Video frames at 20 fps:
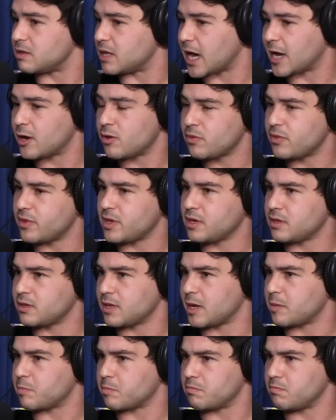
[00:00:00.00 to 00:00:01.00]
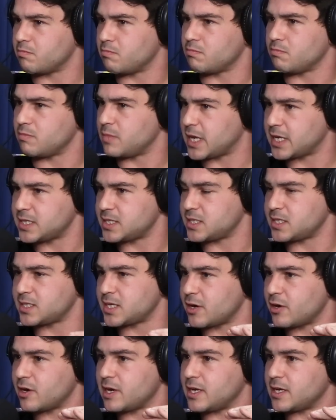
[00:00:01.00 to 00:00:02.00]
I don't think that
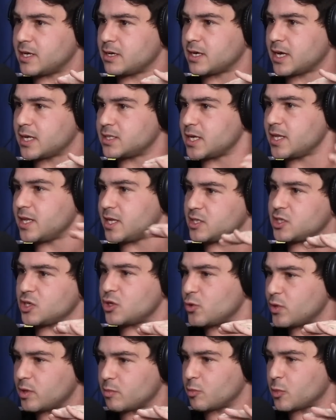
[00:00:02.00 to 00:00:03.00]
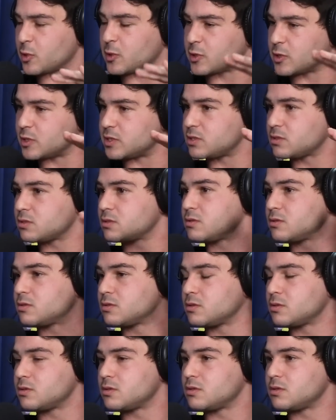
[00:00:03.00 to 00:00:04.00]
necessarily has anything to do with it, because
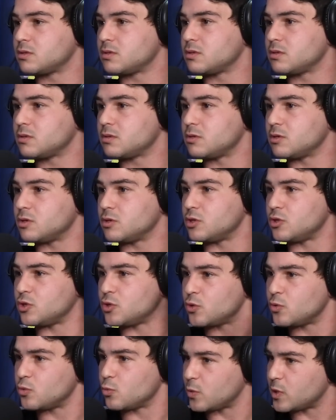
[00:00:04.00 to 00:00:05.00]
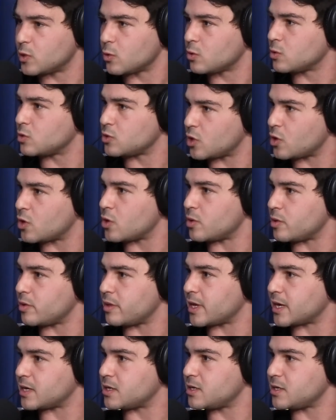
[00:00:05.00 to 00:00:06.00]
we all know
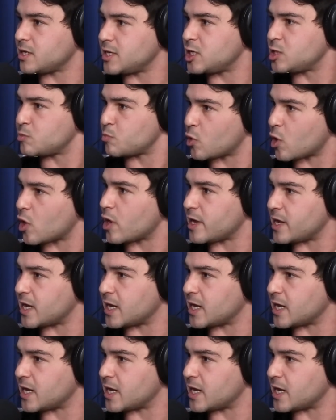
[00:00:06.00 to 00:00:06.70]
that each party